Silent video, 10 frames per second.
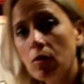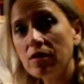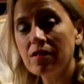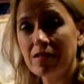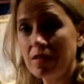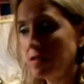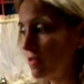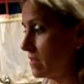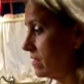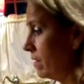we're going to stick
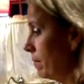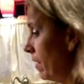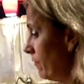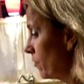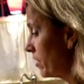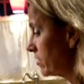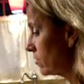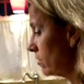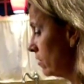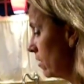this in my
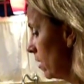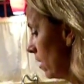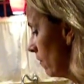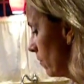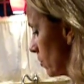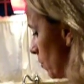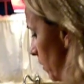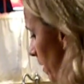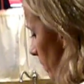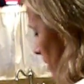freezer for
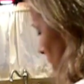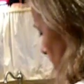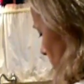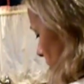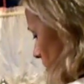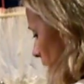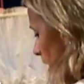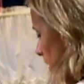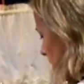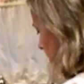20 minutes,
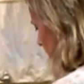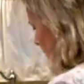okay?